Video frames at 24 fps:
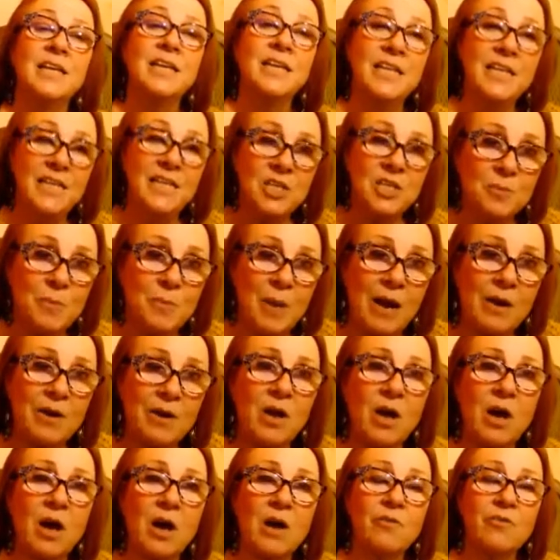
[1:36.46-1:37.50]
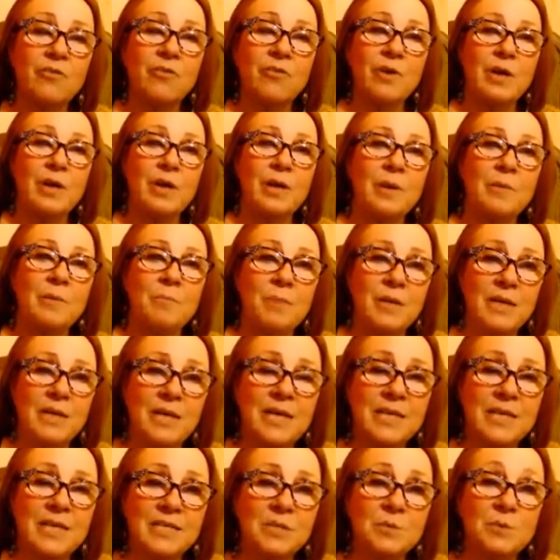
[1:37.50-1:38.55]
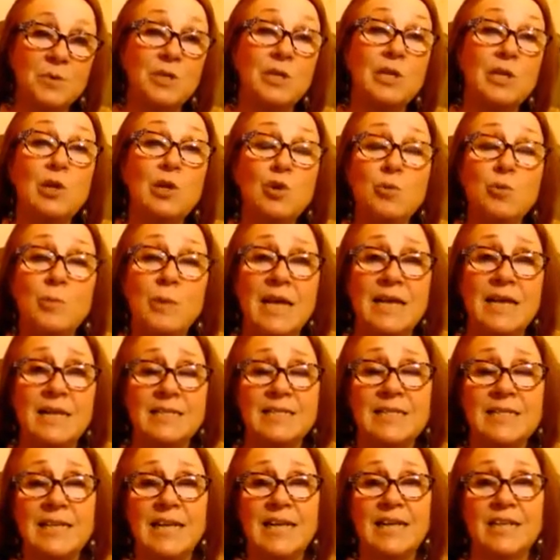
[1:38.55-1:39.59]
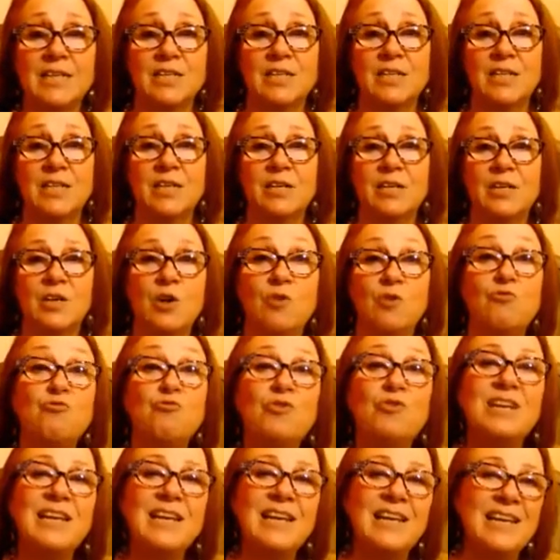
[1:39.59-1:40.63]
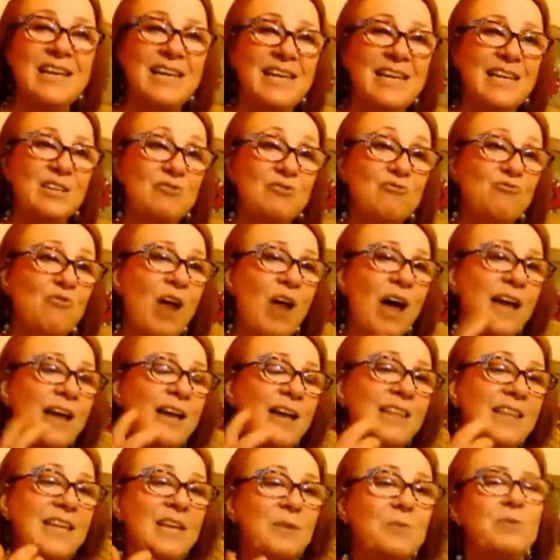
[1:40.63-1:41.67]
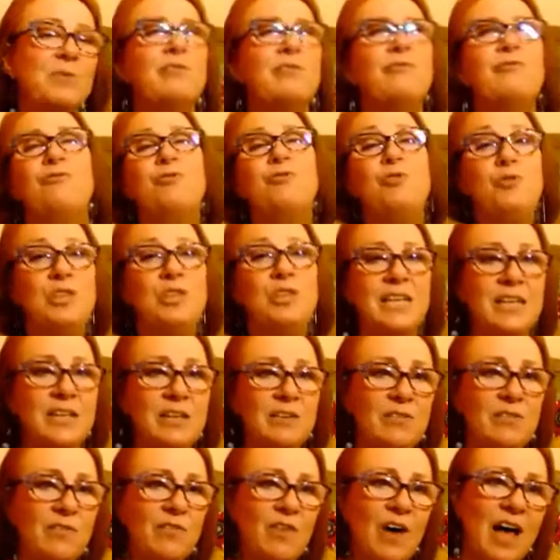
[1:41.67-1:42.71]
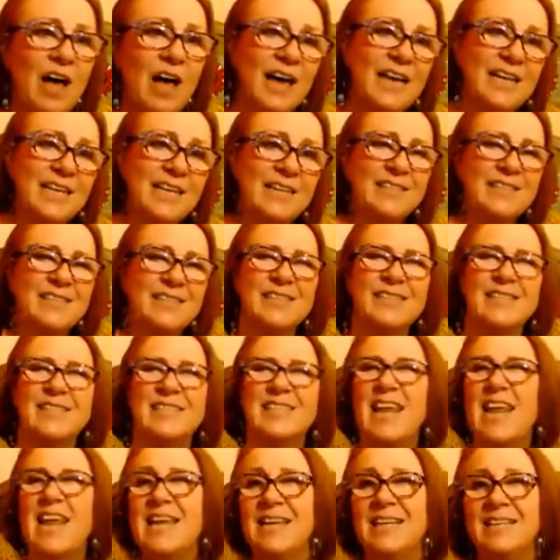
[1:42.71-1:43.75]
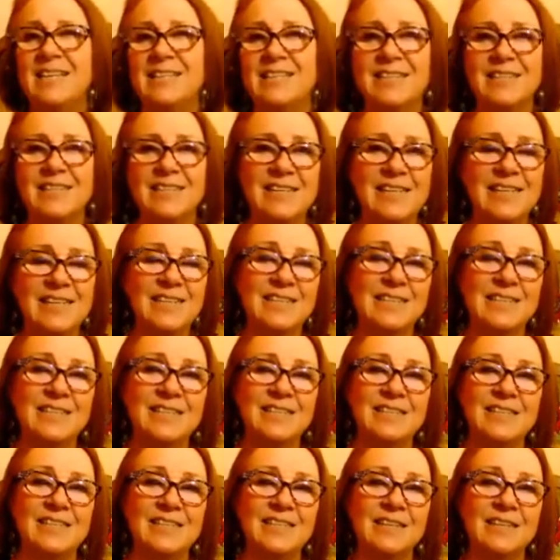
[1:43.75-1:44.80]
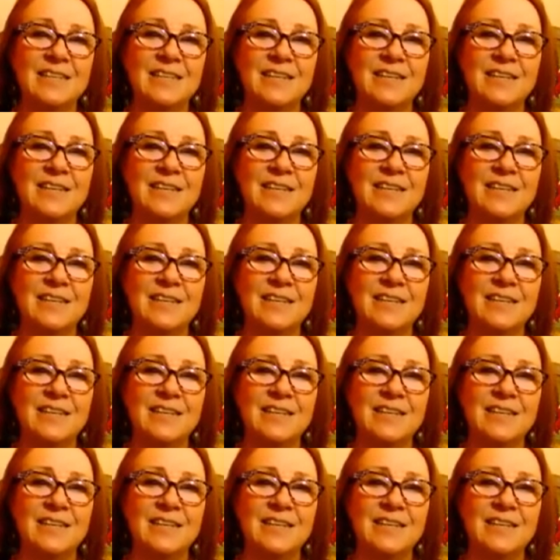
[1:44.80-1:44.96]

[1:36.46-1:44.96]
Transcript: Each paragraph begins with an illuminated letter, wriggling and writhing with fruiting vines, snakes and lizards.